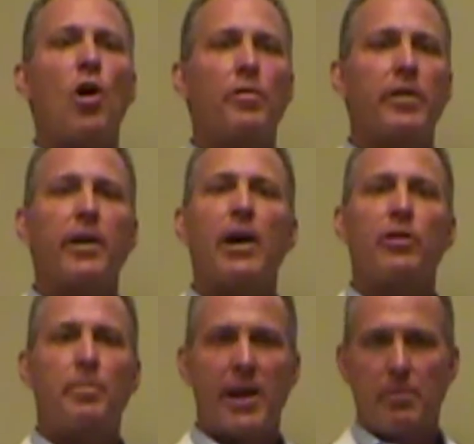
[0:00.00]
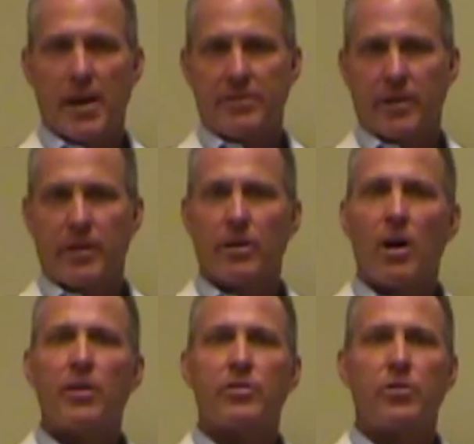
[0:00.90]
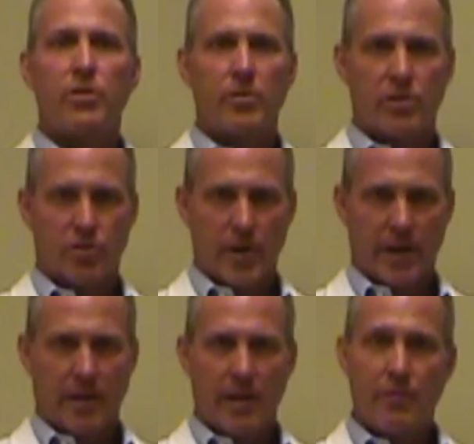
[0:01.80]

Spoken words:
Over-the-counter pain medicine can also do the trick.